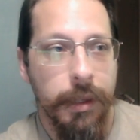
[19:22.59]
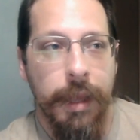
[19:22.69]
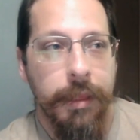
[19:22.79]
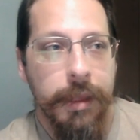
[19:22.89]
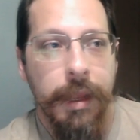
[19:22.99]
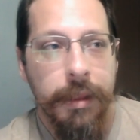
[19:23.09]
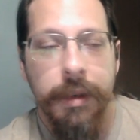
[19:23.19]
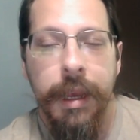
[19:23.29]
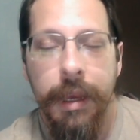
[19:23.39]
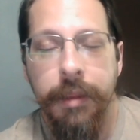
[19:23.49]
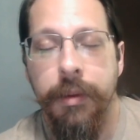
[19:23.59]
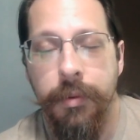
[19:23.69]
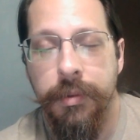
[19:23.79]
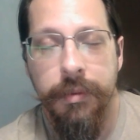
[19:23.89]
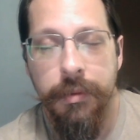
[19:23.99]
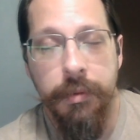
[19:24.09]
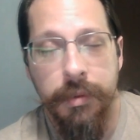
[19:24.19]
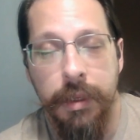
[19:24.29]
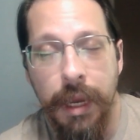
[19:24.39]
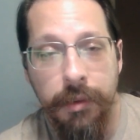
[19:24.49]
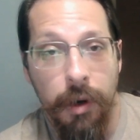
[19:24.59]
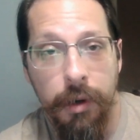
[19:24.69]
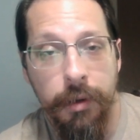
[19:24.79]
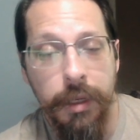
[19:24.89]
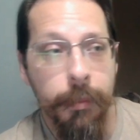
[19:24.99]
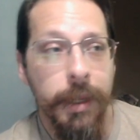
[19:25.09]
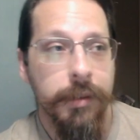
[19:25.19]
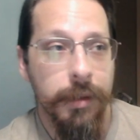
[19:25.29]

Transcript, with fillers: at the end of the day, those those guys are your teammates,